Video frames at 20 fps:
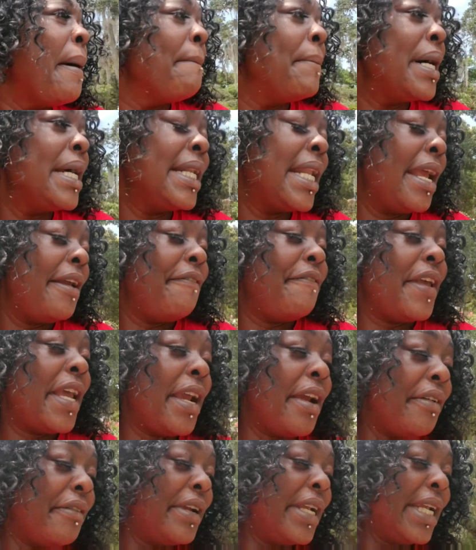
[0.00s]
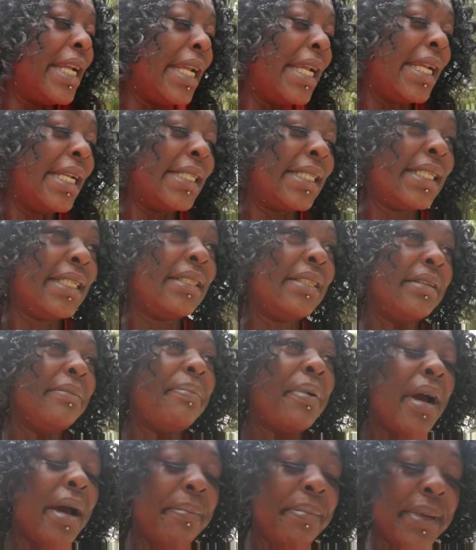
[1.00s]
But they're very easy to
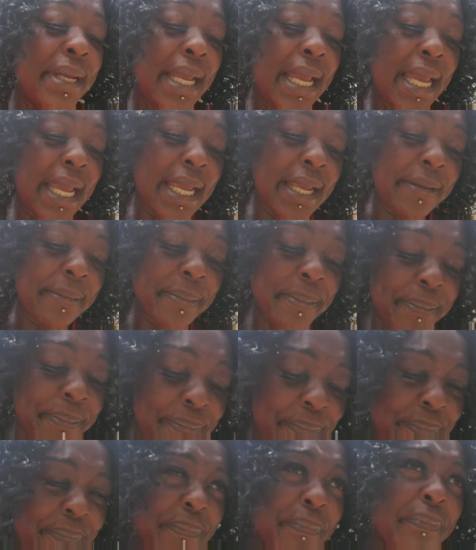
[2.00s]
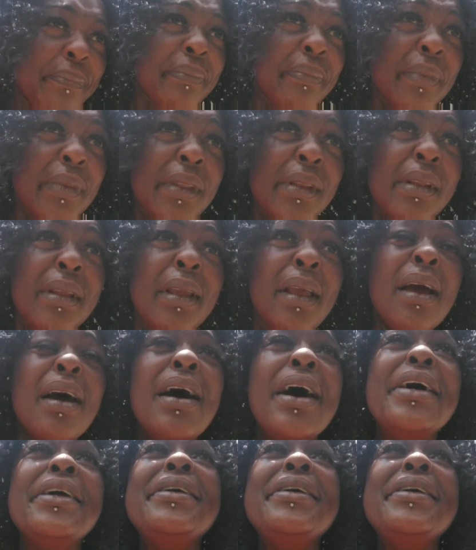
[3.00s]
propagate. All